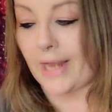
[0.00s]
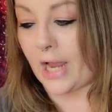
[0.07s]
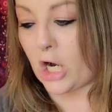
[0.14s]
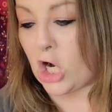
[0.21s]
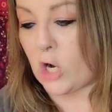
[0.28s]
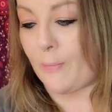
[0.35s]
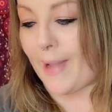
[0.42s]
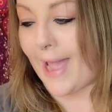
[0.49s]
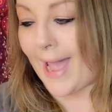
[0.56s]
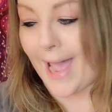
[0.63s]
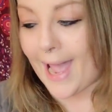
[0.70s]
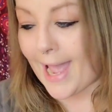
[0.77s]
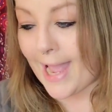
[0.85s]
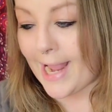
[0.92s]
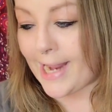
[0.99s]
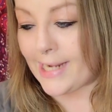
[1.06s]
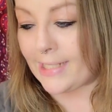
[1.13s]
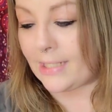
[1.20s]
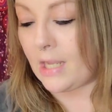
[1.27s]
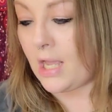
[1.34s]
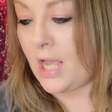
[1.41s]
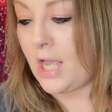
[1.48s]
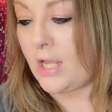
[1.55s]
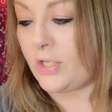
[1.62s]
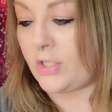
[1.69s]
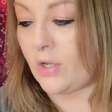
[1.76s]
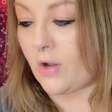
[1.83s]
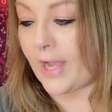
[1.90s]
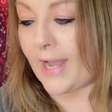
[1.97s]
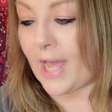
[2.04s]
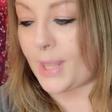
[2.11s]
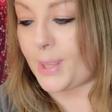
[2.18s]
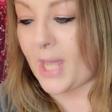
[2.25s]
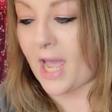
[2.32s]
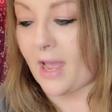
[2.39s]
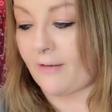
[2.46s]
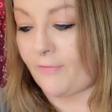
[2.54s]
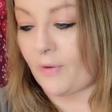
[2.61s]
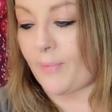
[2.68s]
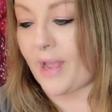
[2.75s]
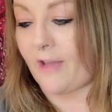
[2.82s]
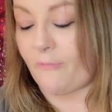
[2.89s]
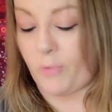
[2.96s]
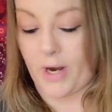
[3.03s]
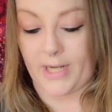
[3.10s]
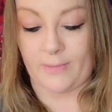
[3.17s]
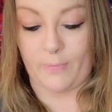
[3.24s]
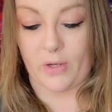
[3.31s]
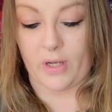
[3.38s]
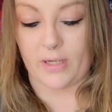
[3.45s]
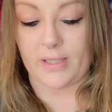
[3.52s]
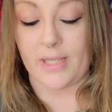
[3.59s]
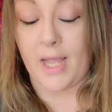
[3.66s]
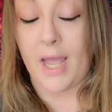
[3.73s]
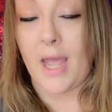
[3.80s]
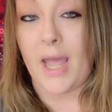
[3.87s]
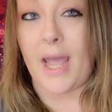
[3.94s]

not hurt my eyes. So I got that from Half Price Books,